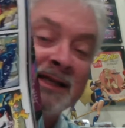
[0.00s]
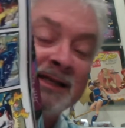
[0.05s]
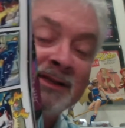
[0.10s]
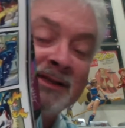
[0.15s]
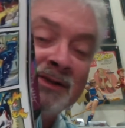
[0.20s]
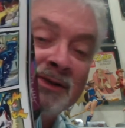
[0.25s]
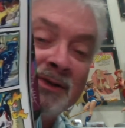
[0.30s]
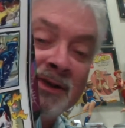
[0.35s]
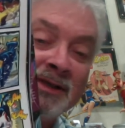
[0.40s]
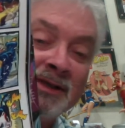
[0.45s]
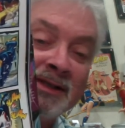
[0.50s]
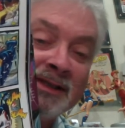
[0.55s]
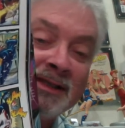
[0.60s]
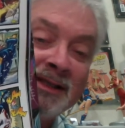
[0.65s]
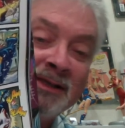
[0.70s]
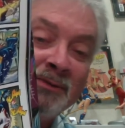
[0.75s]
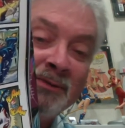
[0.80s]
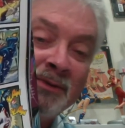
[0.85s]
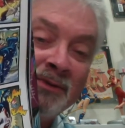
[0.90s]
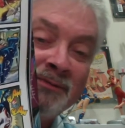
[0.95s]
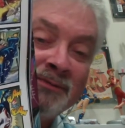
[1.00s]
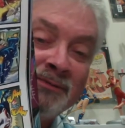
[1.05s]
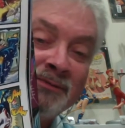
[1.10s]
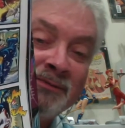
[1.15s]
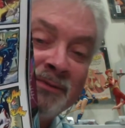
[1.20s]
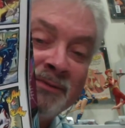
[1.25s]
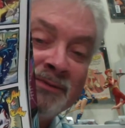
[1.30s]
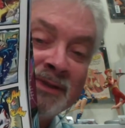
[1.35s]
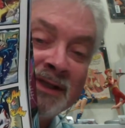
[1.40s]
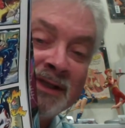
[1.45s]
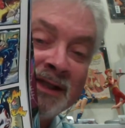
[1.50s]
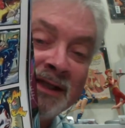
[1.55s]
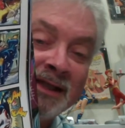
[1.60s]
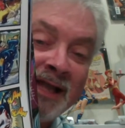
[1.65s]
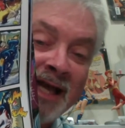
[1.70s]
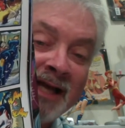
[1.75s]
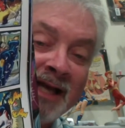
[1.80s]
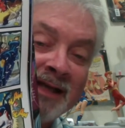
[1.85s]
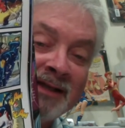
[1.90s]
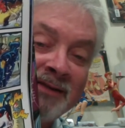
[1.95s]
As you can see, we've seen a
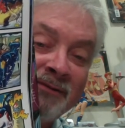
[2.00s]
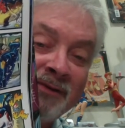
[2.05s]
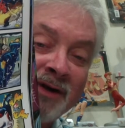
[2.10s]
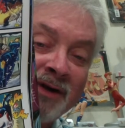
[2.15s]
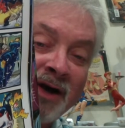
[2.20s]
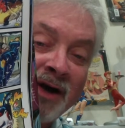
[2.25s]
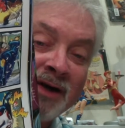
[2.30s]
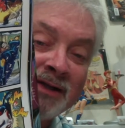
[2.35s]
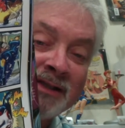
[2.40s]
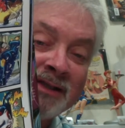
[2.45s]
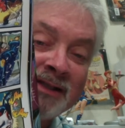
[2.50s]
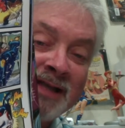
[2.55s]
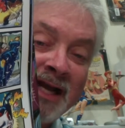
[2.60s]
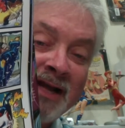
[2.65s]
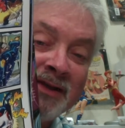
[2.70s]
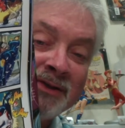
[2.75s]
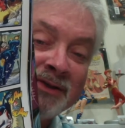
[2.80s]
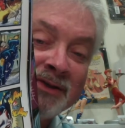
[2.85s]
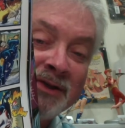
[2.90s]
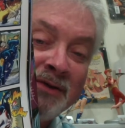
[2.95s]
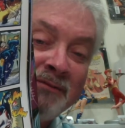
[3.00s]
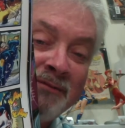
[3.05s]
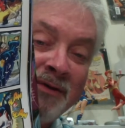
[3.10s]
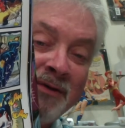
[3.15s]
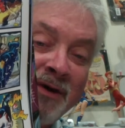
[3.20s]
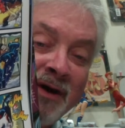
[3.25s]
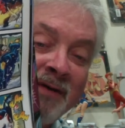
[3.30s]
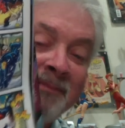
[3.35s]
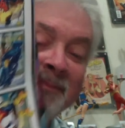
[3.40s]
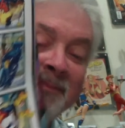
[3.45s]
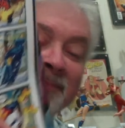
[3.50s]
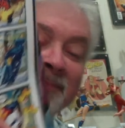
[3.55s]
lot of different art styles so far.